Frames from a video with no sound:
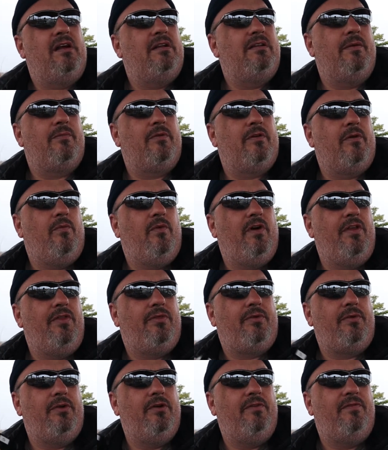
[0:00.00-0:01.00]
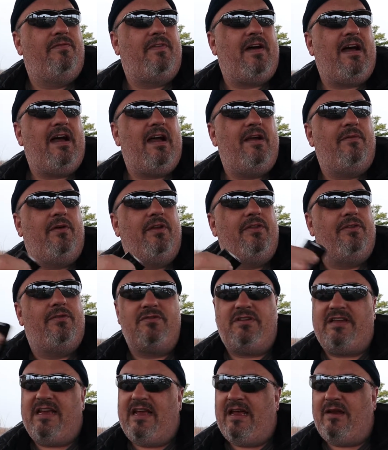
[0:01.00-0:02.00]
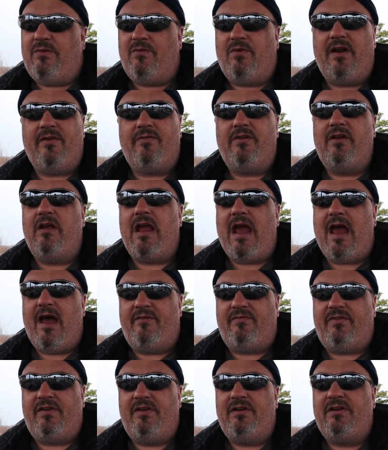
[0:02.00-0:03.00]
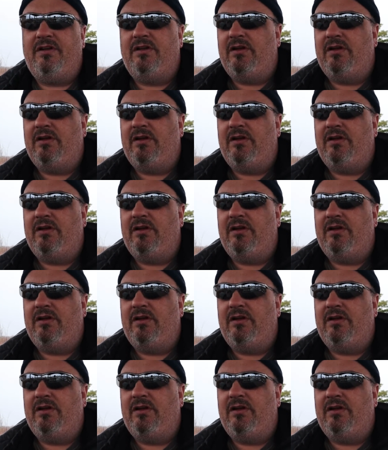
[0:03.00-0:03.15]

Number them 1 through 5, 1 through 10, whatever you have.